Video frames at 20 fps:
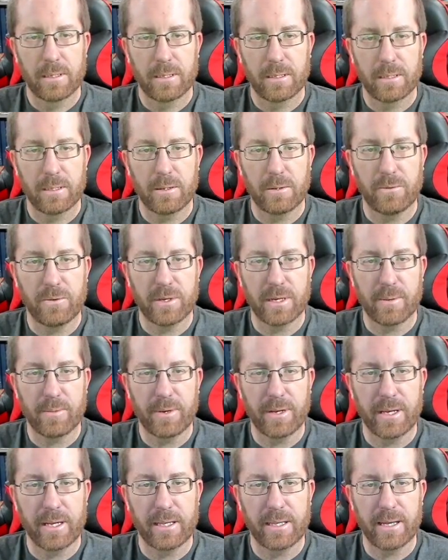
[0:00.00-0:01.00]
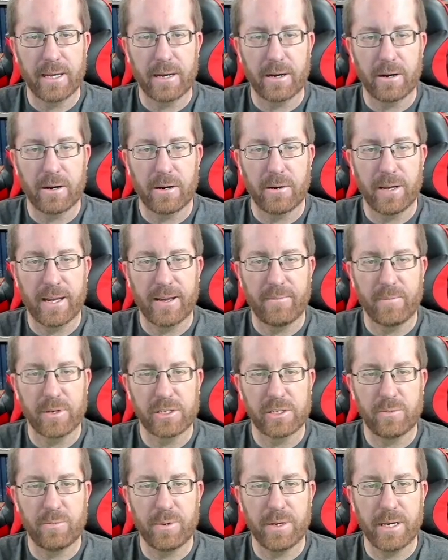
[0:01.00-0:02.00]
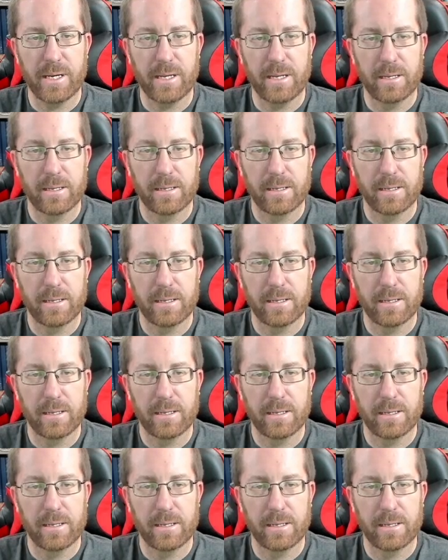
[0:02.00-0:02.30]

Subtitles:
Don't think I'm gonna hit there. I don't have much speed.